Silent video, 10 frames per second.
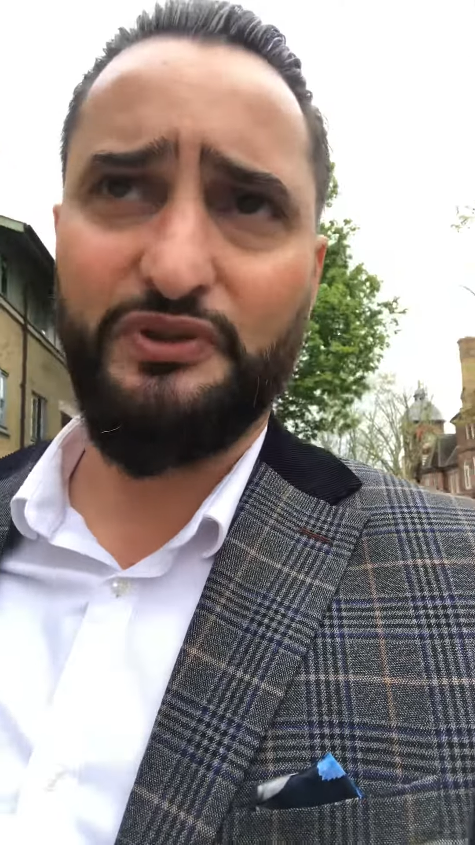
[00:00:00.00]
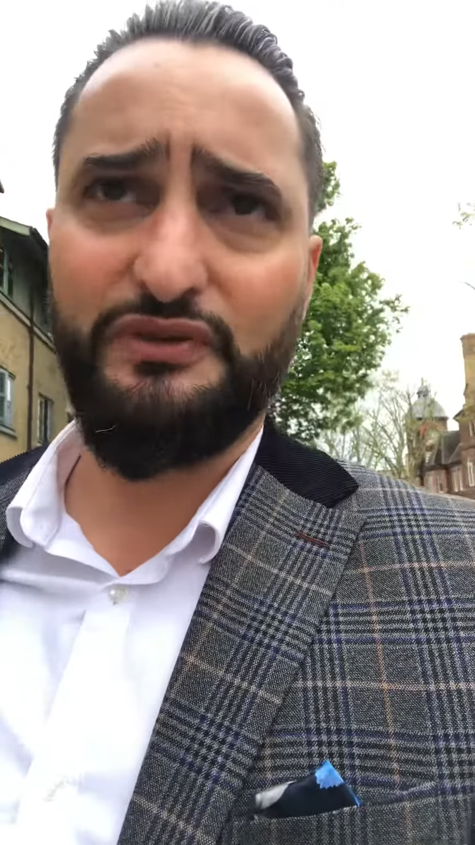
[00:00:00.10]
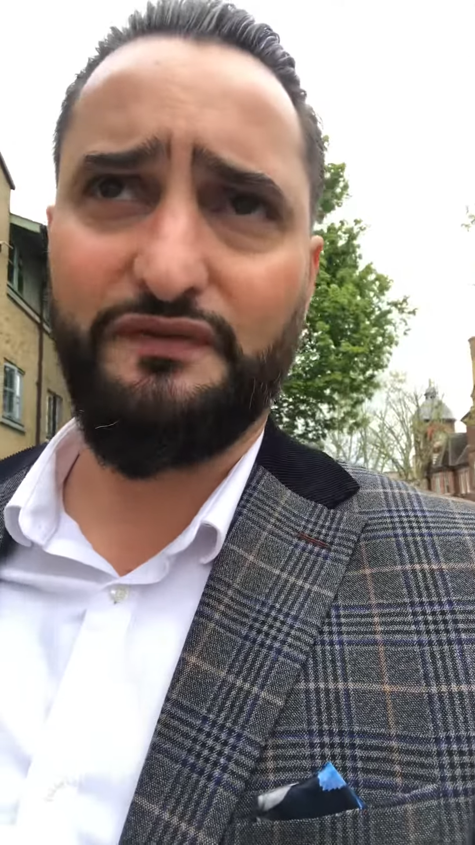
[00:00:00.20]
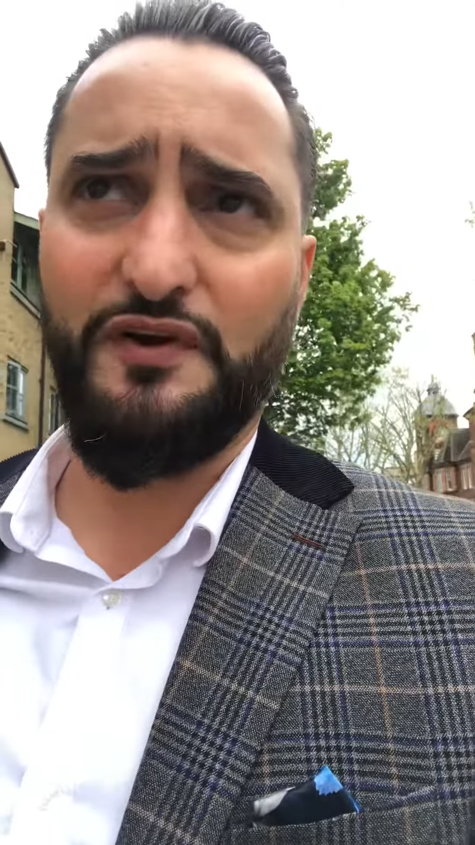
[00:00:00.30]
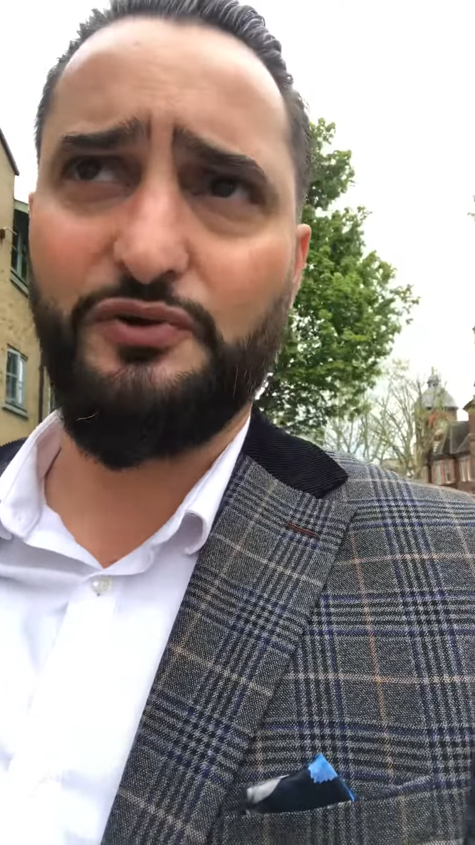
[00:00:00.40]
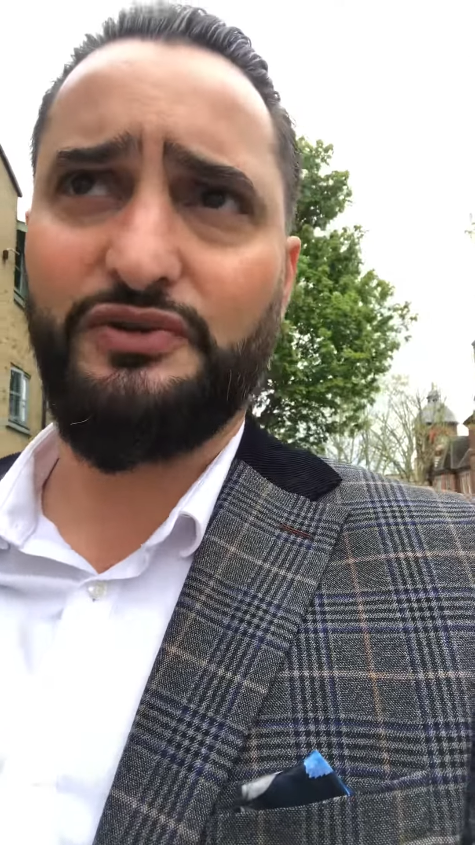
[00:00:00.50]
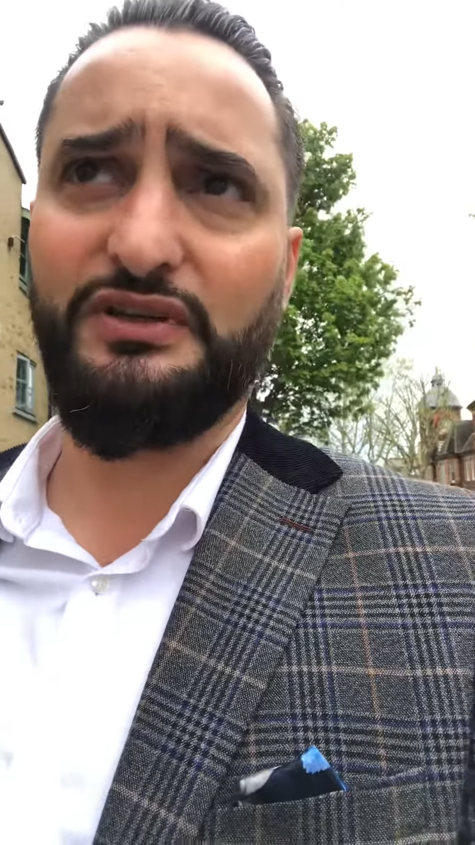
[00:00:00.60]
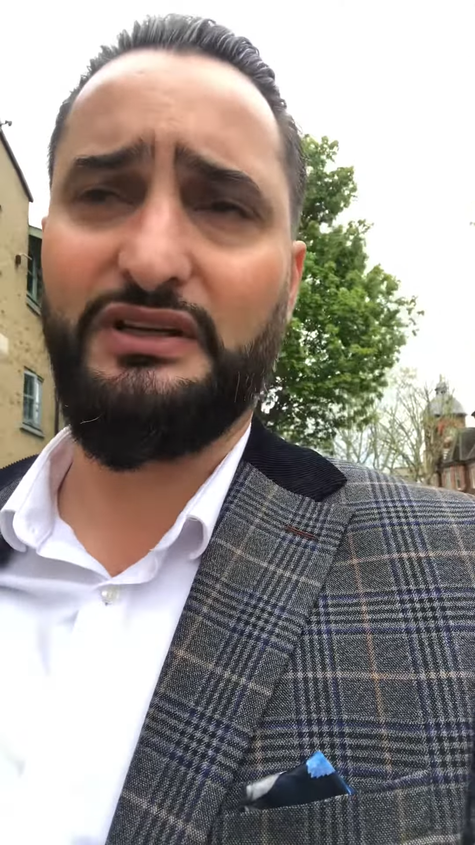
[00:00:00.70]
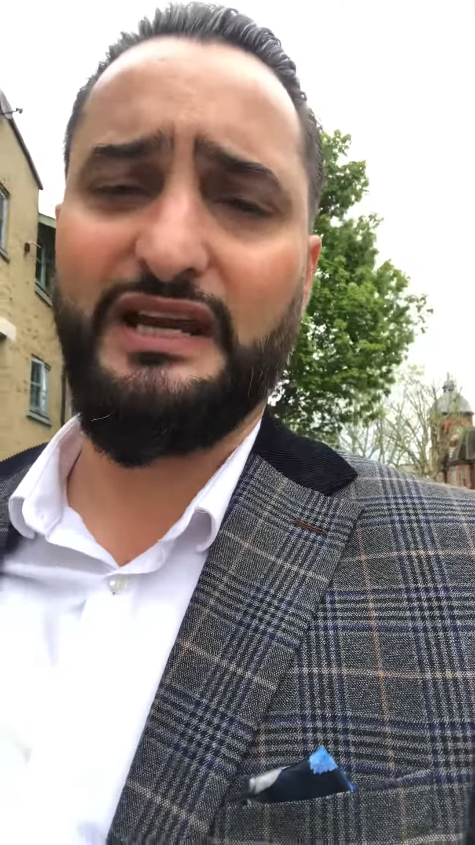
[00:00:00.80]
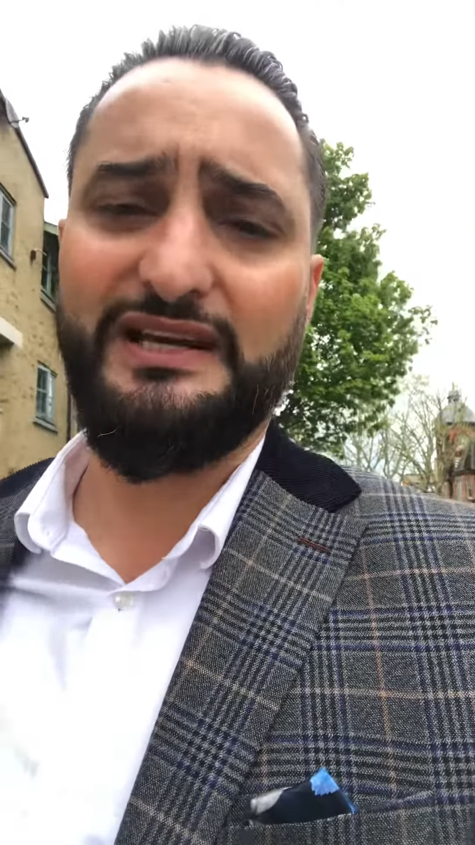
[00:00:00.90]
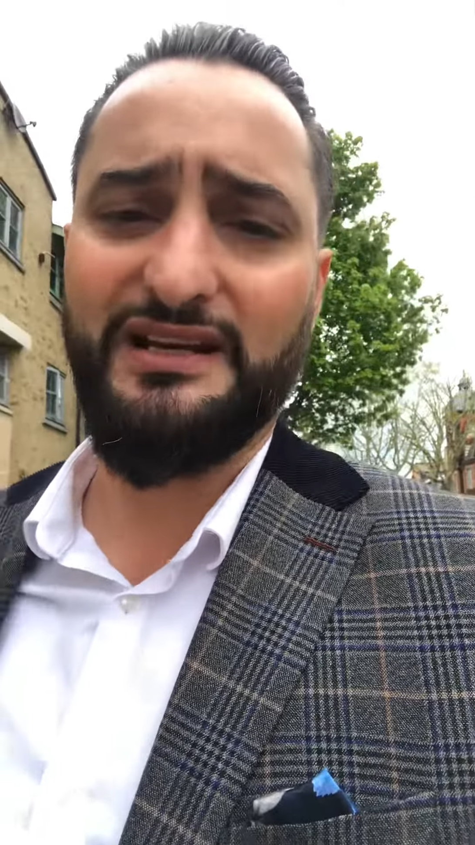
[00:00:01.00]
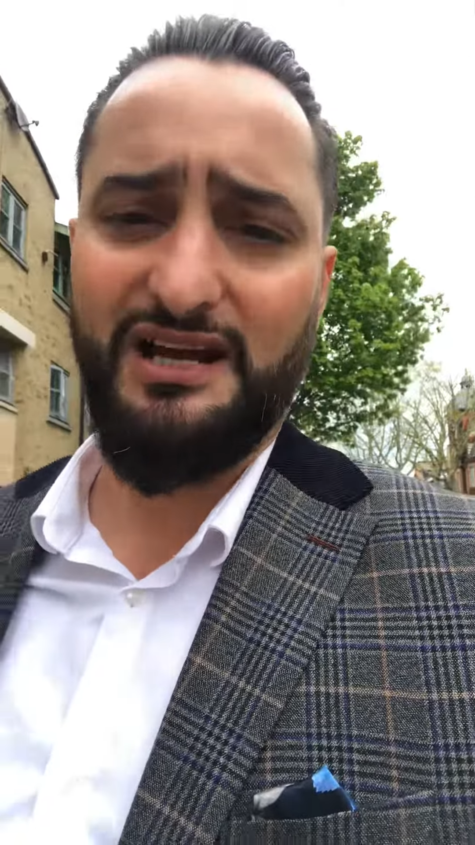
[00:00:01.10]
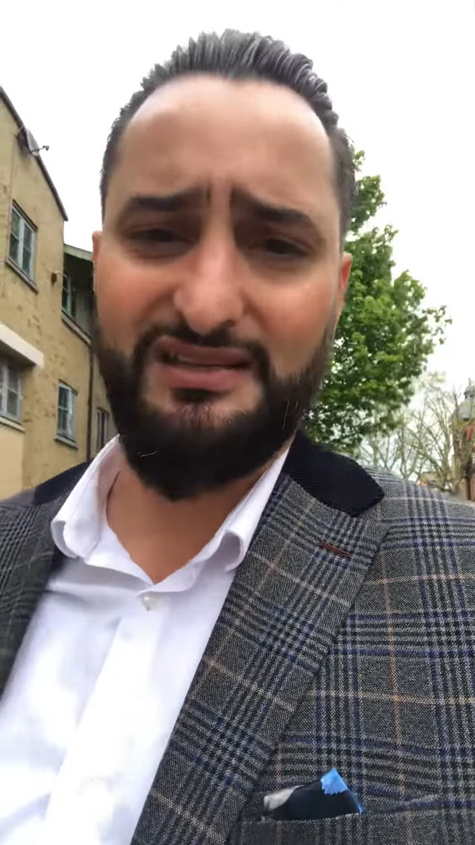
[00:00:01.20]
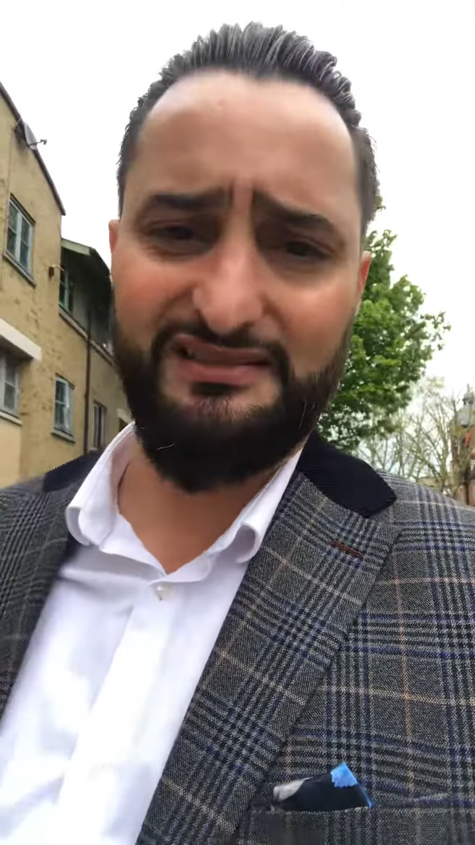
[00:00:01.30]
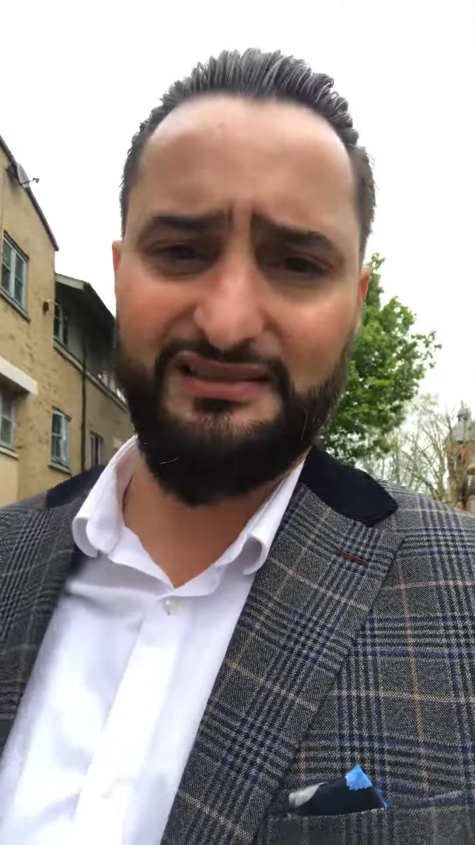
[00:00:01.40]
the phone in
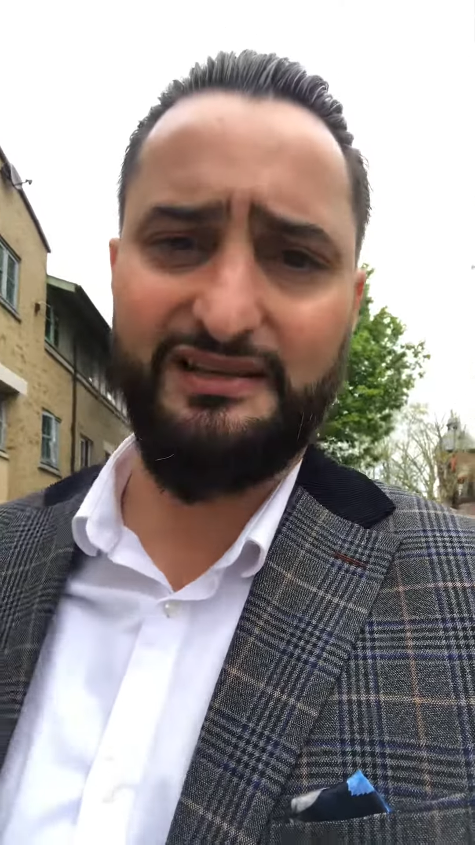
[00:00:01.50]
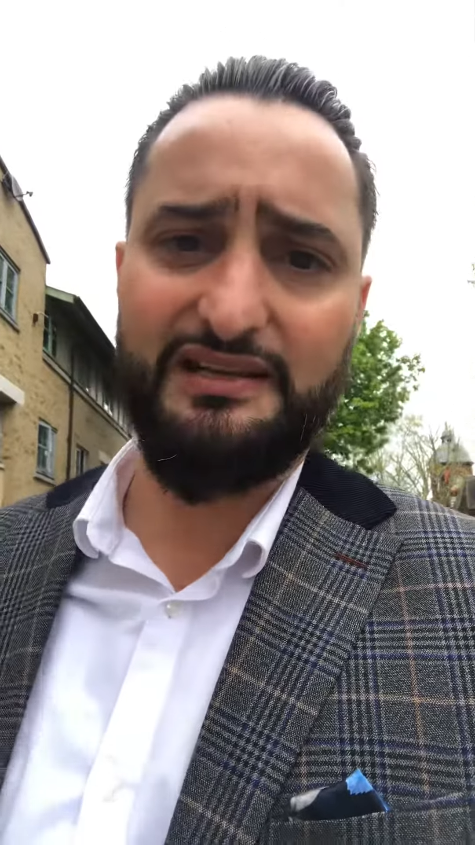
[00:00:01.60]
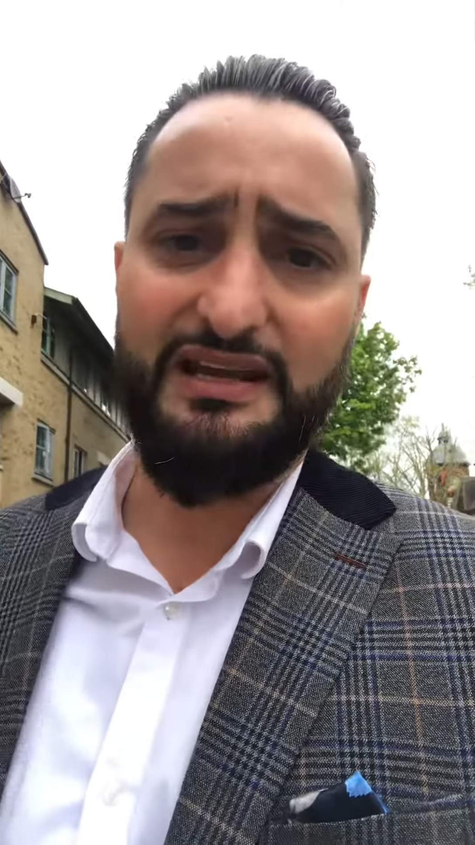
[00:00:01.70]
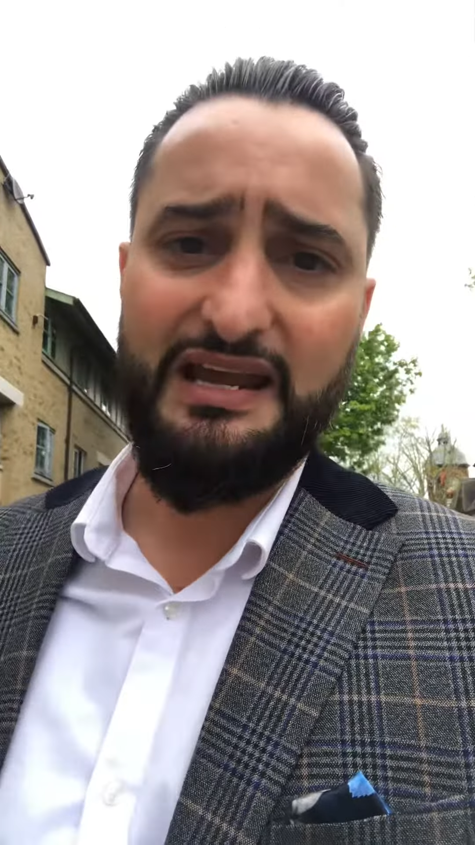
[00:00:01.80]
custody